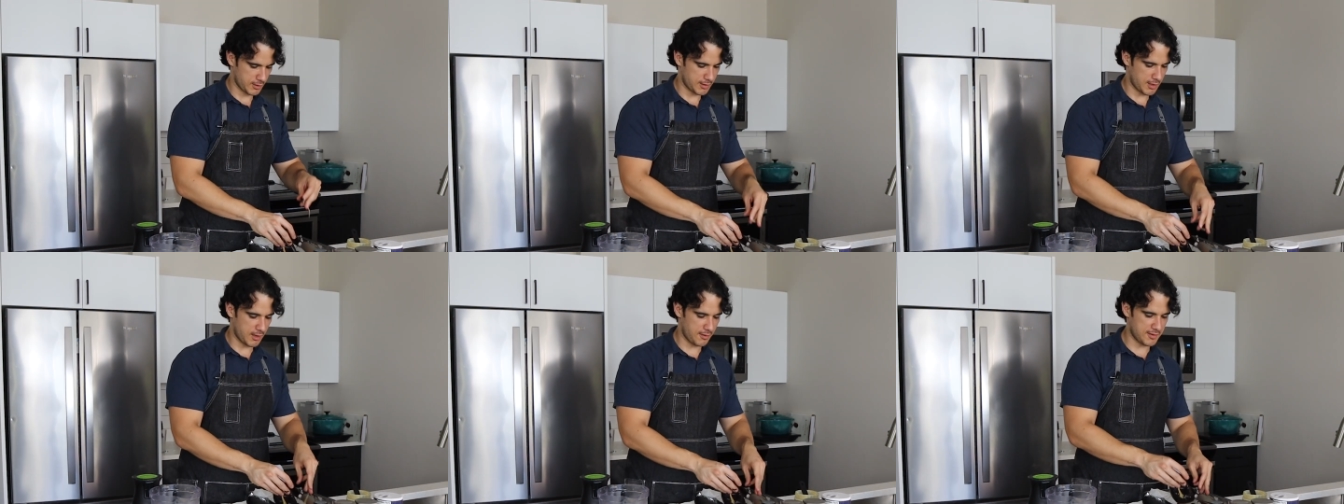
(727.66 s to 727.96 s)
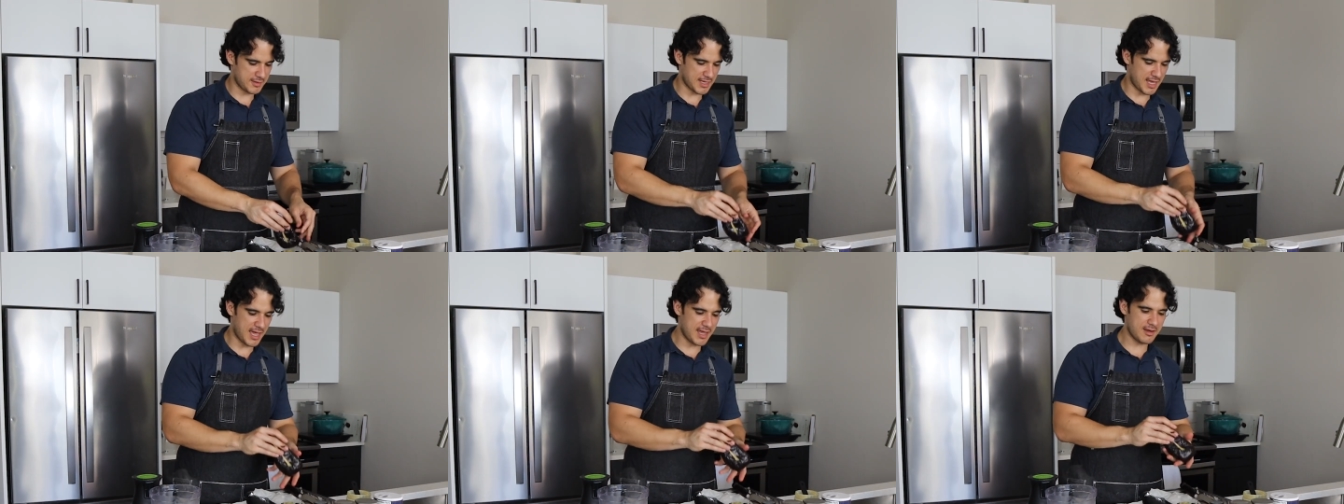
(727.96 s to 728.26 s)
Now
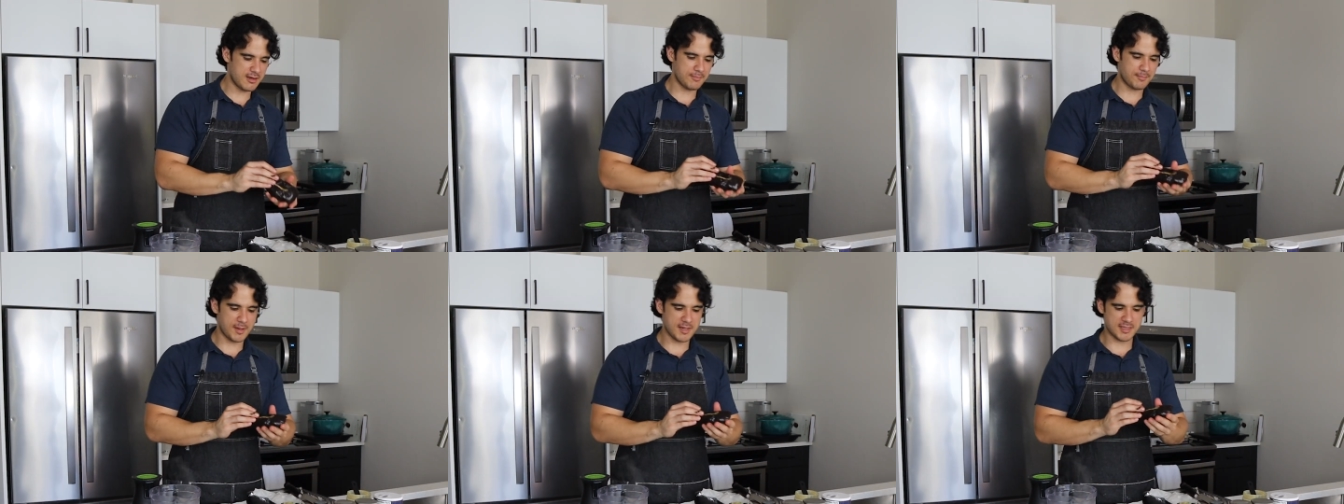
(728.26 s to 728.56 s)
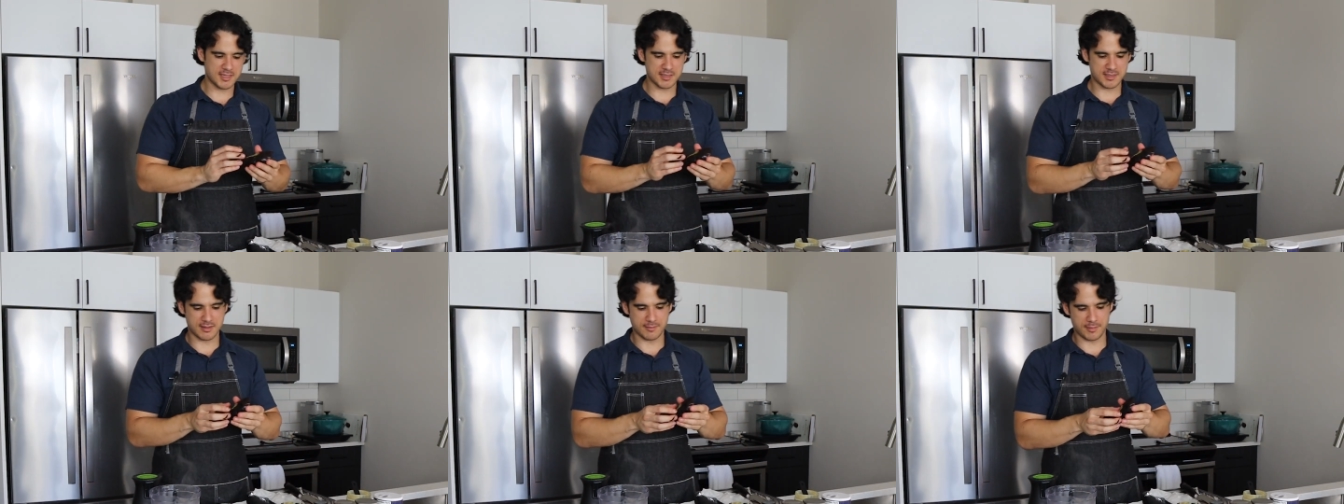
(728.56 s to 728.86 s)
these end
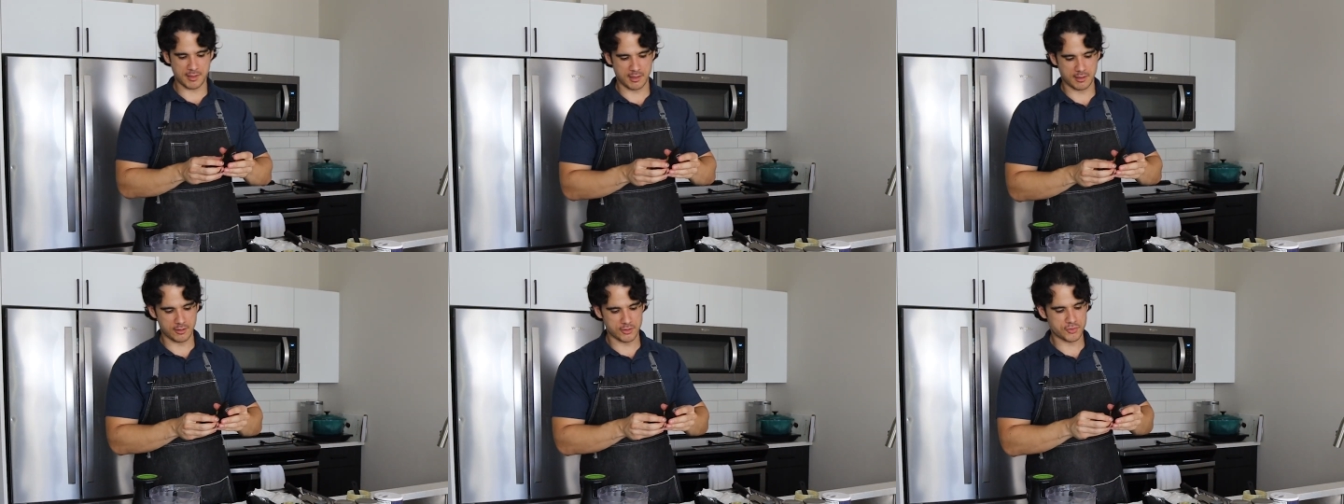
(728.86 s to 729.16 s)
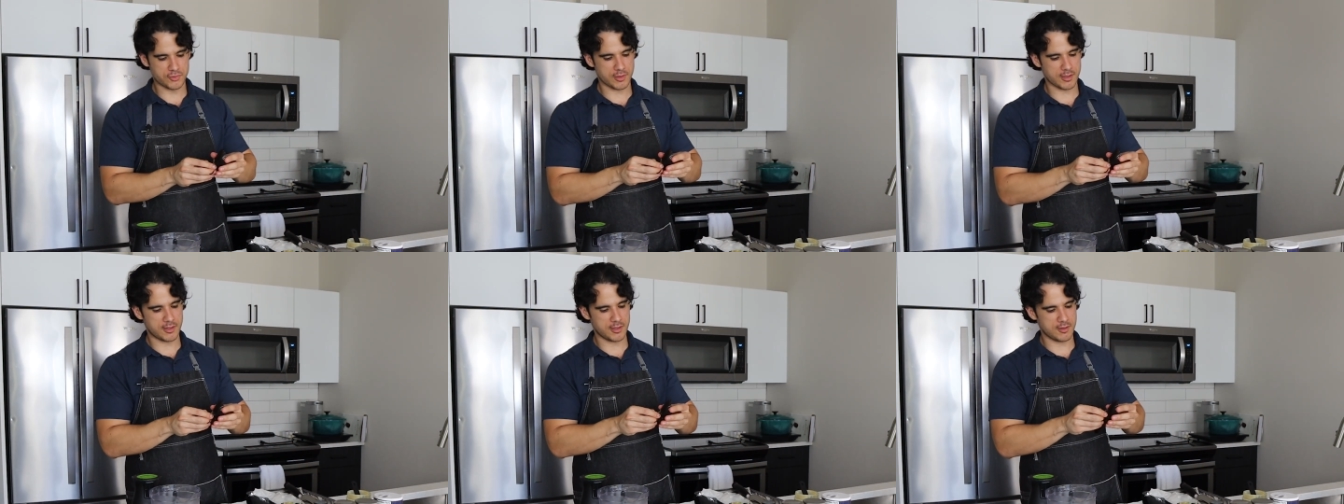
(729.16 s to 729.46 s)
pieces can be a little
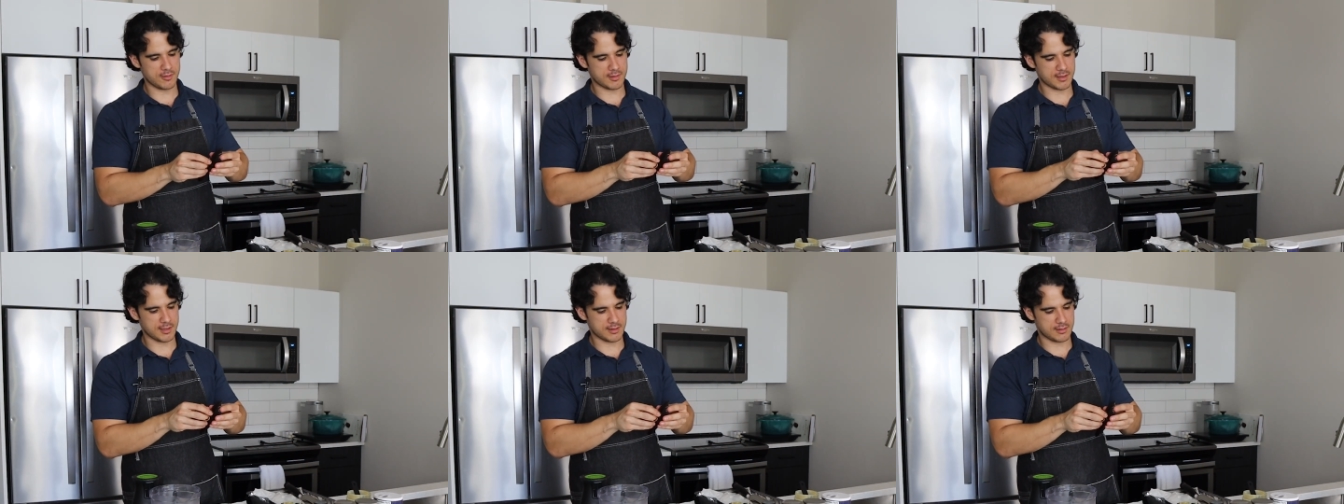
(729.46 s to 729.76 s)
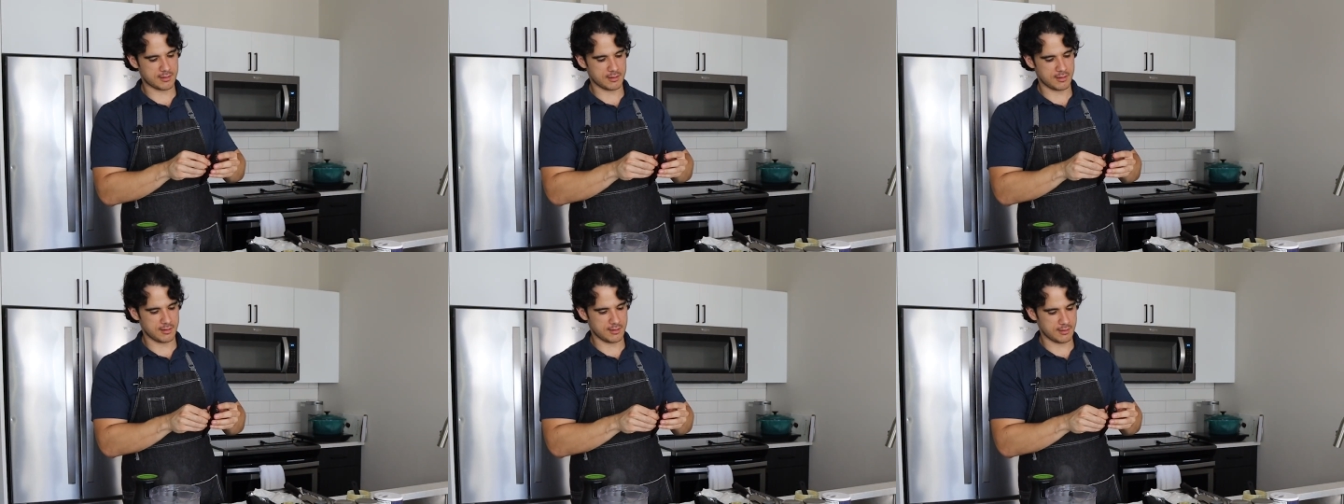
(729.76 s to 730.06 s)
trickier to
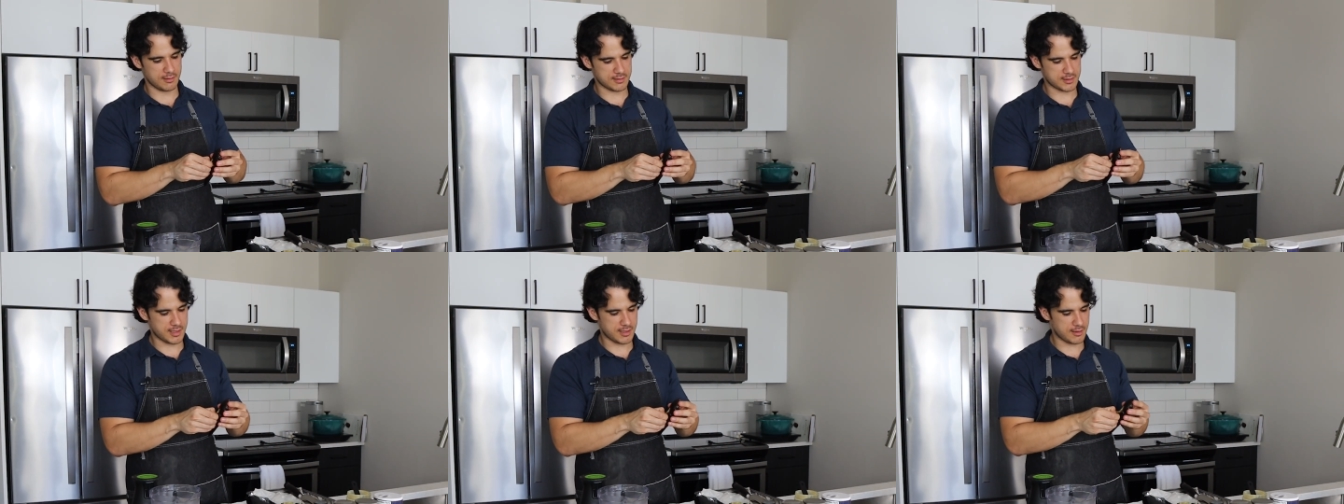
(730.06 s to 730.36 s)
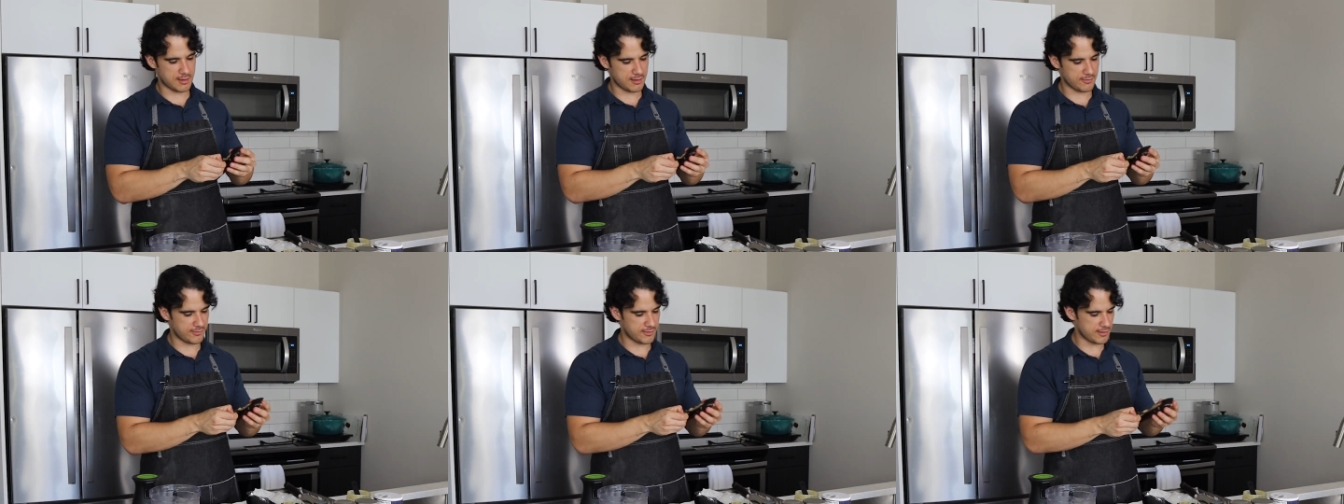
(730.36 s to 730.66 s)
get the skin
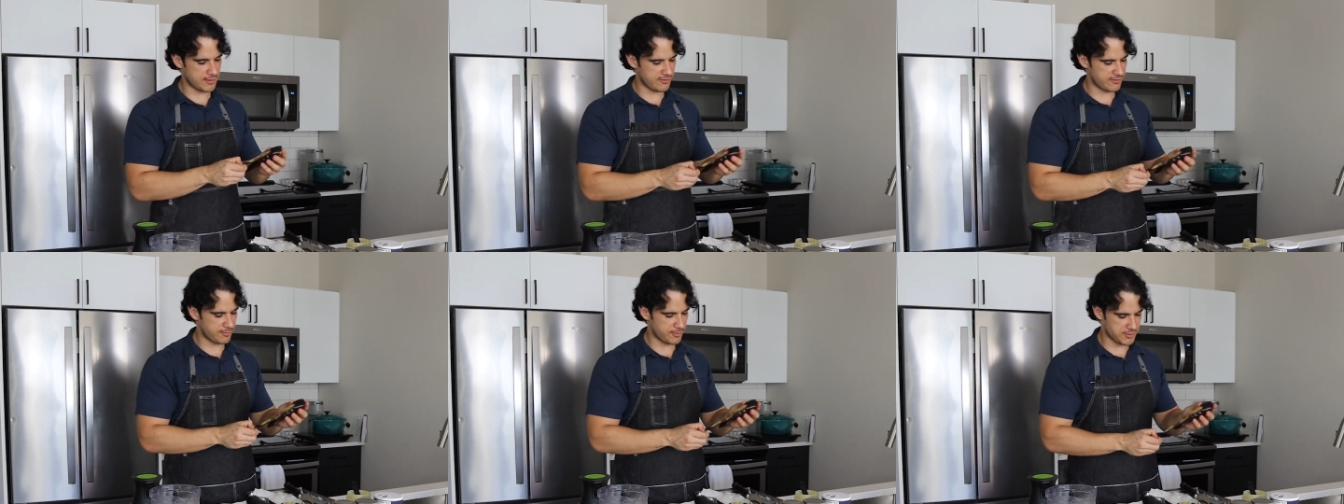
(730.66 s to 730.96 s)
off of,